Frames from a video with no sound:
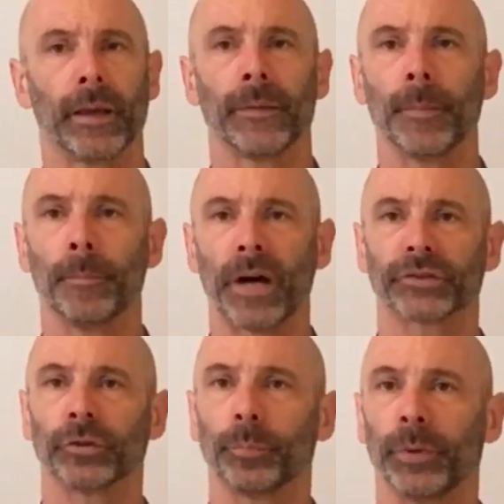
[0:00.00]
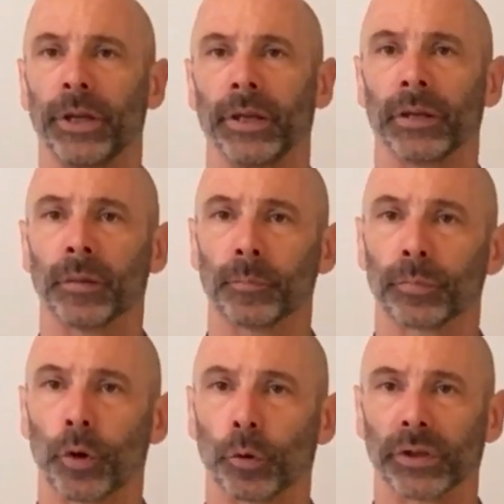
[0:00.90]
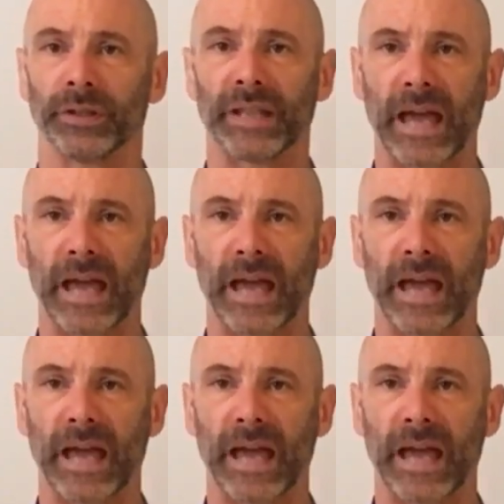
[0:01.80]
than muscle being broken